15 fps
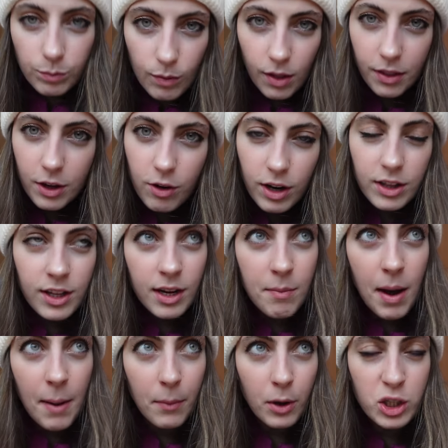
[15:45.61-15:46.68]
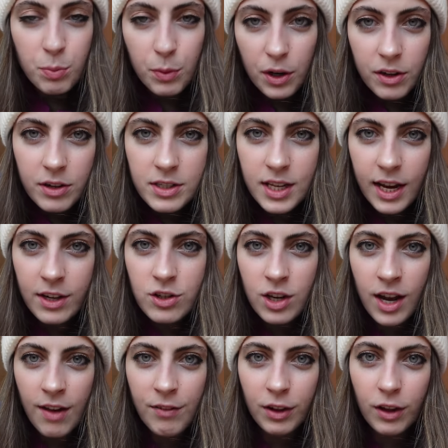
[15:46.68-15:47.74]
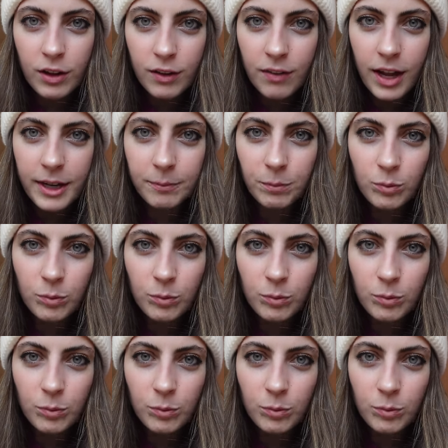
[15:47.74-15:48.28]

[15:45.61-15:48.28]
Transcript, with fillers: Another great thing about Mos Burger is they actually have a lot of like